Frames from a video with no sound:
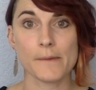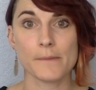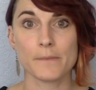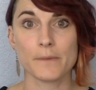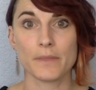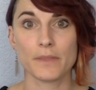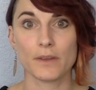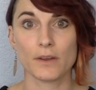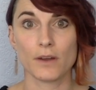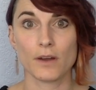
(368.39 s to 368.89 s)

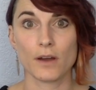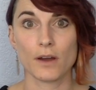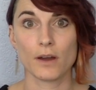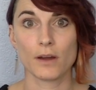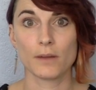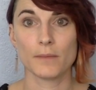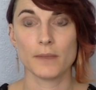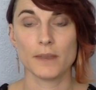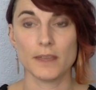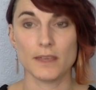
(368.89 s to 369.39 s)
But there
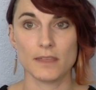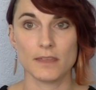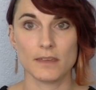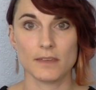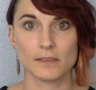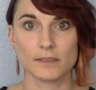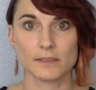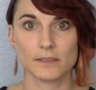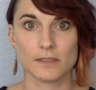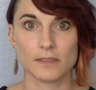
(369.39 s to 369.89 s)
are many
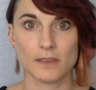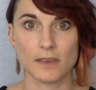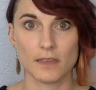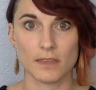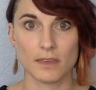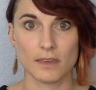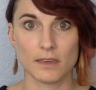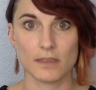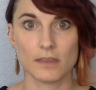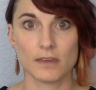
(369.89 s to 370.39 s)
things that they
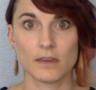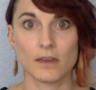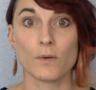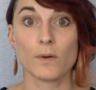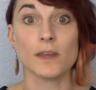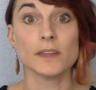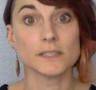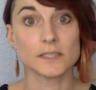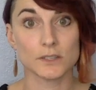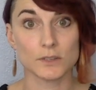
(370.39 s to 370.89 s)
think go
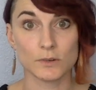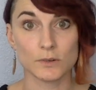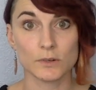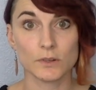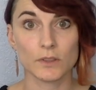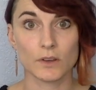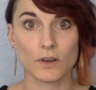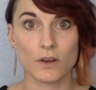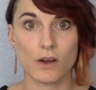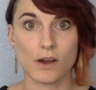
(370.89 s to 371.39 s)
into
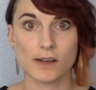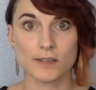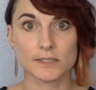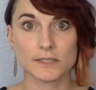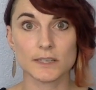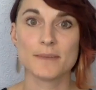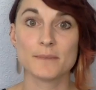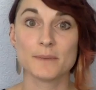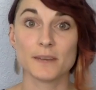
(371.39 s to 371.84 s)
the cause.